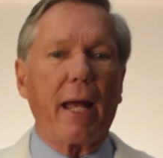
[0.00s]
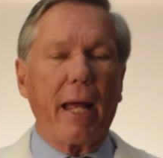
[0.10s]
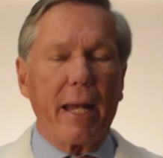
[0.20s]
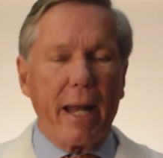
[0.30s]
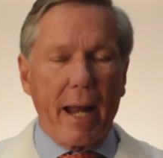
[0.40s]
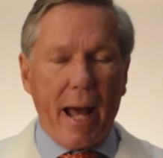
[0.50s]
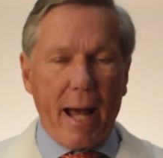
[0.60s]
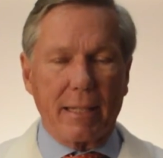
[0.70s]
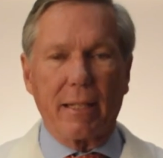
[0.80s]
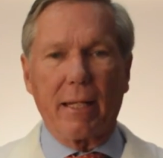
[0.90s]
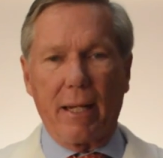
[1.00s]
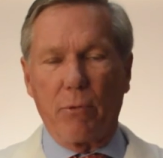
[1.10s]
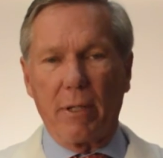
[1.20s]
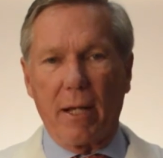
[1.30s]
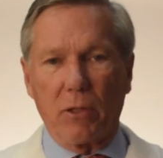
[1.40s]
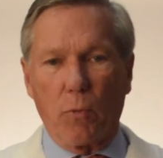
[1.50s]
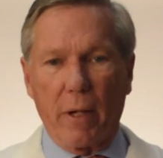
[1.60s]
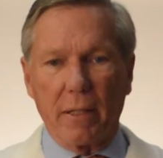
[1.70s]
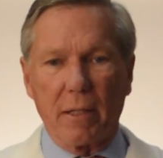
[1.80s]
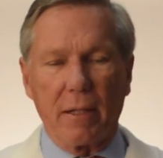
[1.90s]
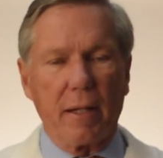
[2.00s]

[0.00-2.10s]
and not get, regain the weight.